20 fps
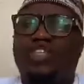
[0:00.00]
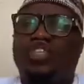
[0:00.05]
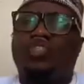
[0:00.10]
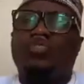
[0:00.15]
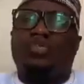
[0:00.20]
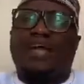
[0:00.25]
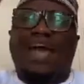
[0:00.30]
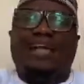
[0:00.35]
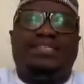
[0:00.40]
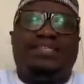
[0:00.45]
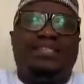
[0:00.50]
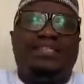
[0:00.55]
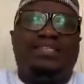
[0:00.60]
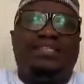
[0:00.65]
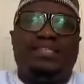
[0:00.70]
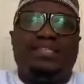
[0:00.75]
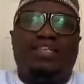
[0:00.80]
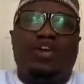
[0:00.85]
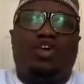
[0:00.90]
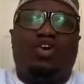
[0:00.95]
to write this
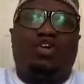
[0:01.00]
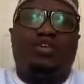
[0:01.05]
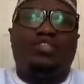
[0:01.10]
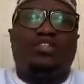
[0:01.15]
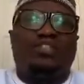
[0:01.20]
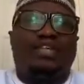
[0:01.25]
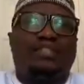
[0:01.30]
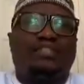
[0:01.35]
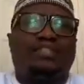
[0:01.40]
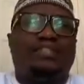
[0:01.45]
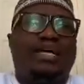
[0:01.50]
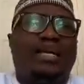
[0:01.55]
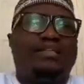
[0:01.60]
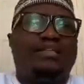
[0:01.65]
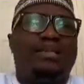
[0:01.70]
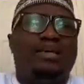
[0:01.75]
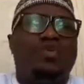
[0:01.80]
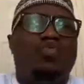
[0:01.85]
in the contract that